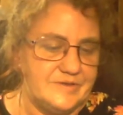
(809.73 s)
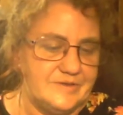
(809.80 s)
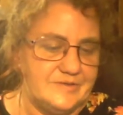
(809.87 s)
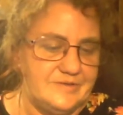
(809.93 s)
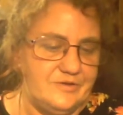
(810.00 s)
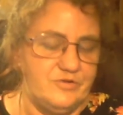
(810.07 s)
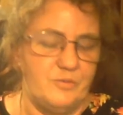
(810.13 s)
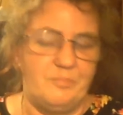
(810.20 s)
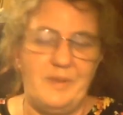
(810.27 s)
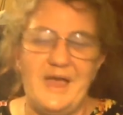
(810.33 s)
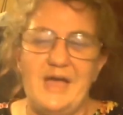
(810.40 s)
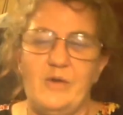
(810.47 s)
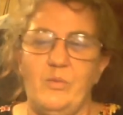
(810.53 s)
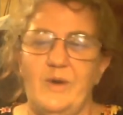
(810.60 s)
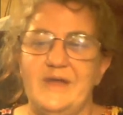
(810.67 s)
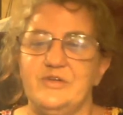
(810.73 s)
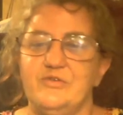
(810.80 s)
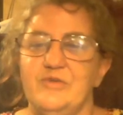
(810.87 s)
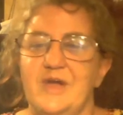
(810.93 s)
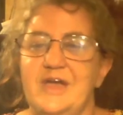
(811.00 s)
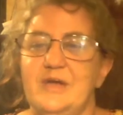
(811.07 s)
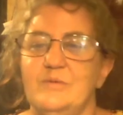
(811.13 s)
there's a black, white, and
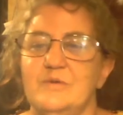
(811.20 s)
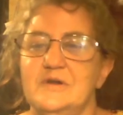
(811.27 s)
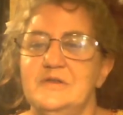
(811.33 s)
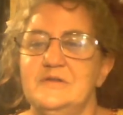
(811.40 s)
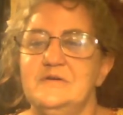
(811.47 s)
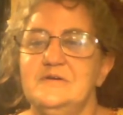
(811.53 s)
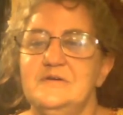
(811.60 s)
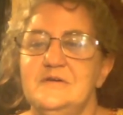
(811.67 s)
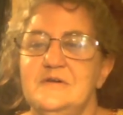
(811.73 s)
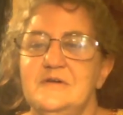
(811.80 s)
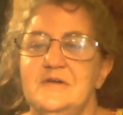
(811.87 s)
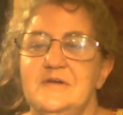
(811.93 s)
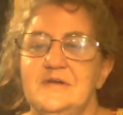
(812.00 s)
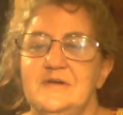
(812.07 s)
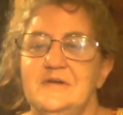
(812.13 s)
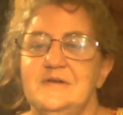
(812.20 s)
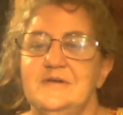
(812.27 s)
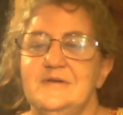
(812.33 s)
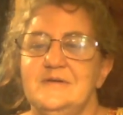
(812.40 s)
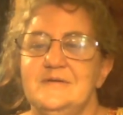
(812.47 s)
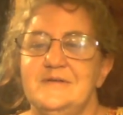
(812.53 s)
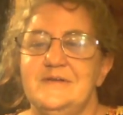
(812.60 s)
gray one,
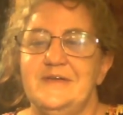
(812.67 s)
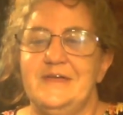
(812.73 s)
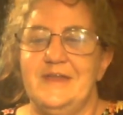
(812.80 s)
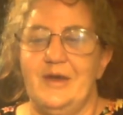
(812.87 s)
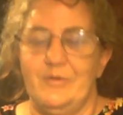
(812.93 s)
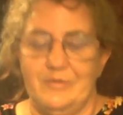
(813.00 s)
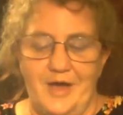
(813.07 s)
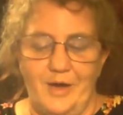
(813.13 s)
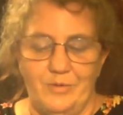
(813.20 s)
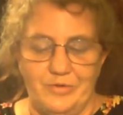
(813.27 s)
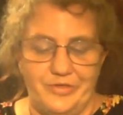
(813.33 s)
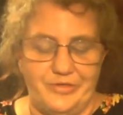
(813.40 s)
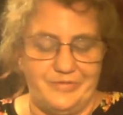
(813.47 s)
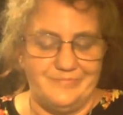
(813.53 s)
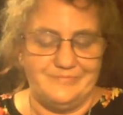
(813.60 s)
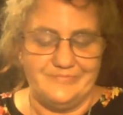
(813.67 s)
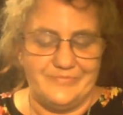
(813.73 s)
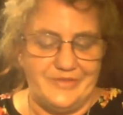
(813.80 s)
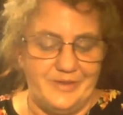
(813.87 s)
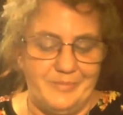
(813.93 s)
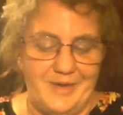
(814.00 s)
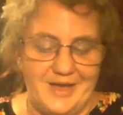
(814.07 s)
and I was
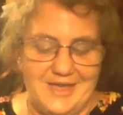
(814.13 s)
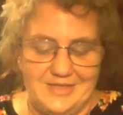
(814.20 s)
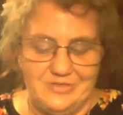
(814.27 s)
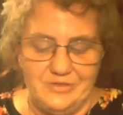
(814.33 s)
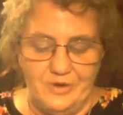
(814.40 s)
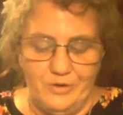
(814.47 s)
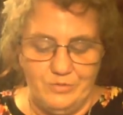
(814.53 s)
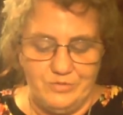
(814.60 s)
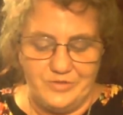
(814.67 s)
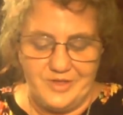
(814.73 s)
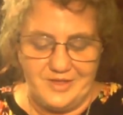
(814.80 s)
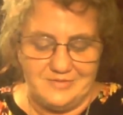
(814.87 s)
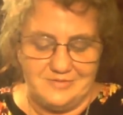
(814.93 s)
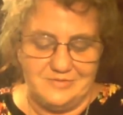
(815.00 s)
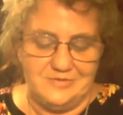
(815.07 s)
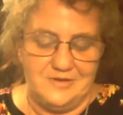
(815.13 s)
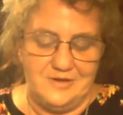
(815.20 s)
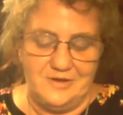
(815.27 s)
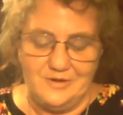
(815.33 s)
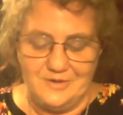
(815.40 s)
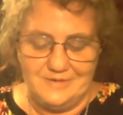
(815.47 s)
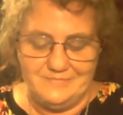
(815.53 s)
thinking about getting those. And
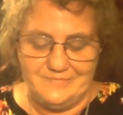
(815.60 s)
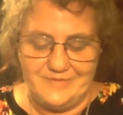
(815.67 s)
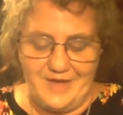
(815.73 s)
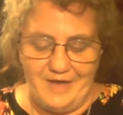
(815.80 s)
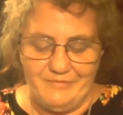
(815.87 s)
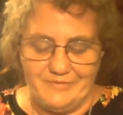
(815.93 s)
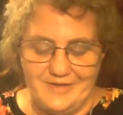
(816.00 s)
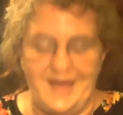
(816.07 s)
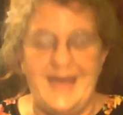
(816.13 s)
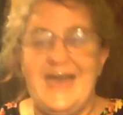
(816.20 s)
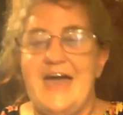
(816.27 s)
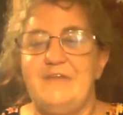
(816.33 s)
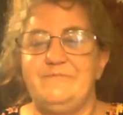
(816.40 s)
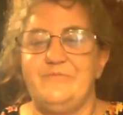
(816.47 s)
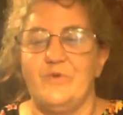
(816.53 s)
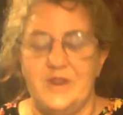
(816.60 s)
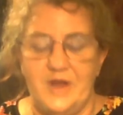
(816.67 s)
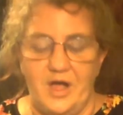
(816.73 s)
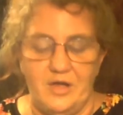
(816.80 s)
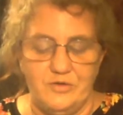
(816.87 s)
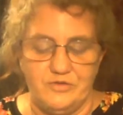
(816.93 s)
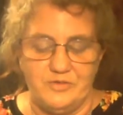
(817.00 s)
no, I had
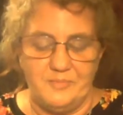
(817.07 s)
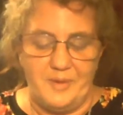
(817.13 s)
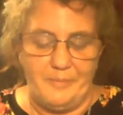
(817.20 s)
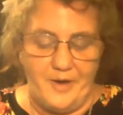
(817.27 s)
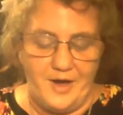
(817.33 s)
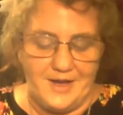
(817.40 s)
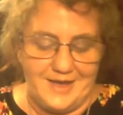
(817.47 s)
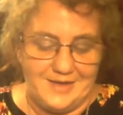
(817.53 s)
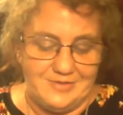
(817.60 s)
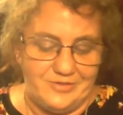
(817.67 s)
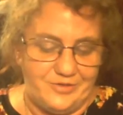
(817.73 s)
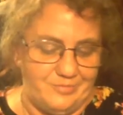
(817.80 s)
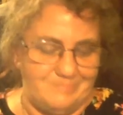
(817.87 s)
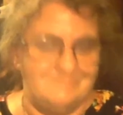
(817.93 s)
$40 in my pocket, so